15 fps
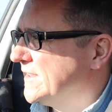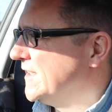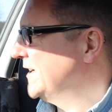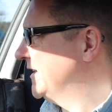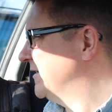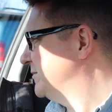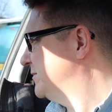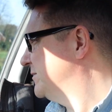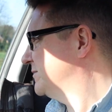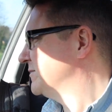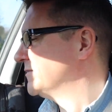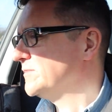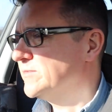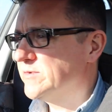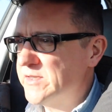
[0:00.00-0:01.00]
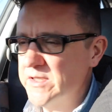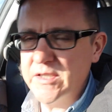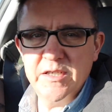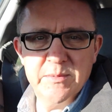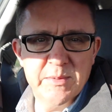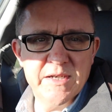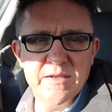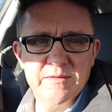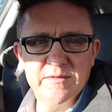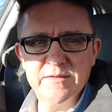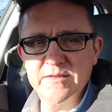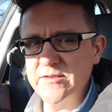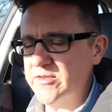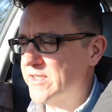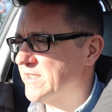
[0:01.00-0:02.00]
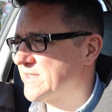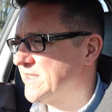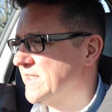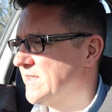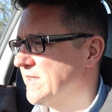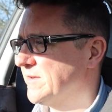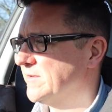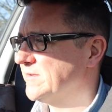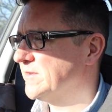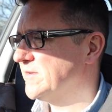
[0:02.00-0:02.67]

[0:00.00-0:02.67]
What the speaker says: you're going to be trying to see the